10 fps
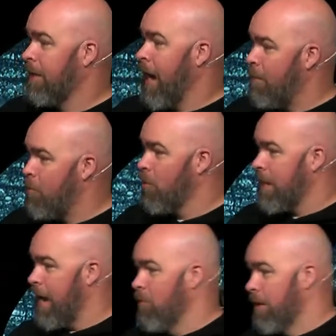I'm
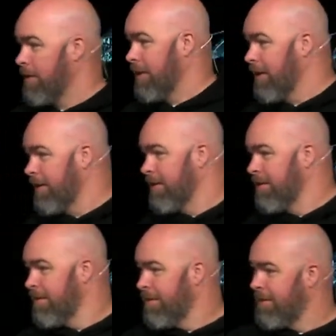okay with it,
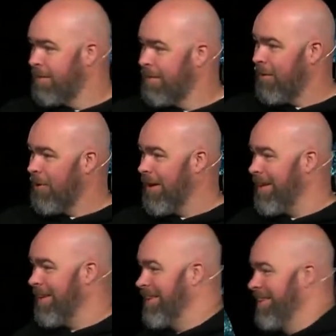all right?